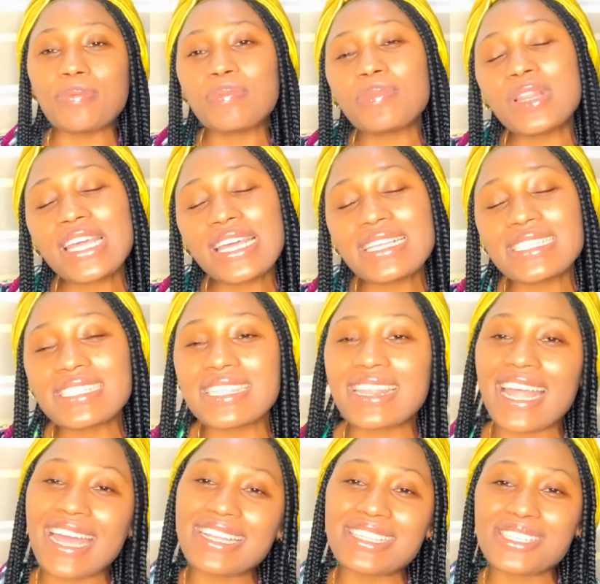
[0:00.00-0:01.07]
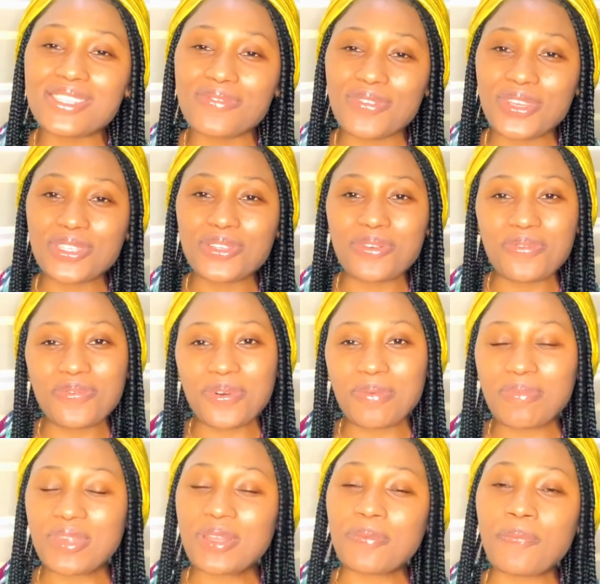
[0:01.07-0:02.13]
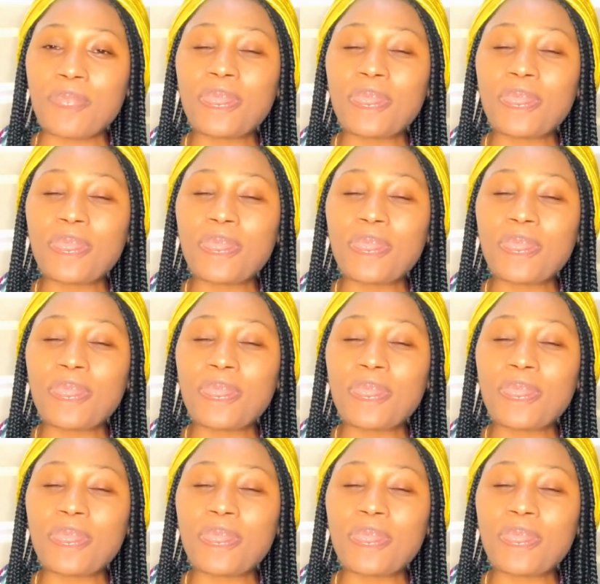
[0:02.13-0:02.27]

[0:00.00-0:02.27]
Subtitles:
please like this video for me.